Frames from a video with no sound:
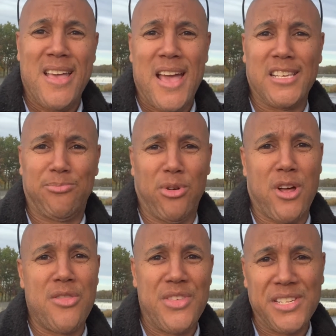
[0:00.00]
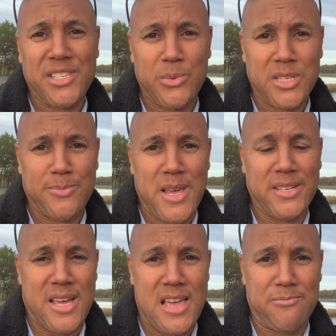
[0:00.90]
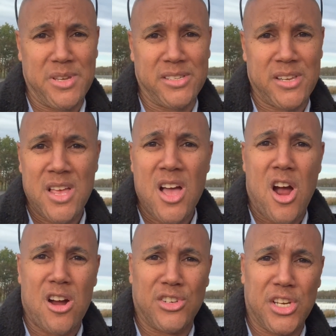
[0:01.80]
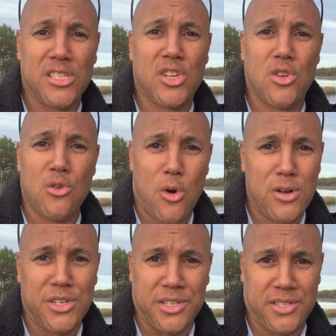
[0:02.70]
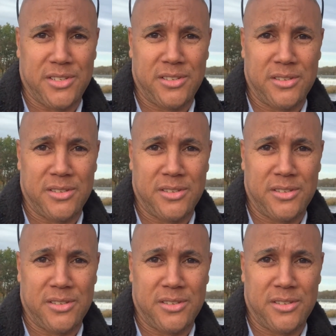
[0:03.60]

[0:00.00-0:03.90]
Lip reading: has put on this Swiss-made timepiece are just gorgeous.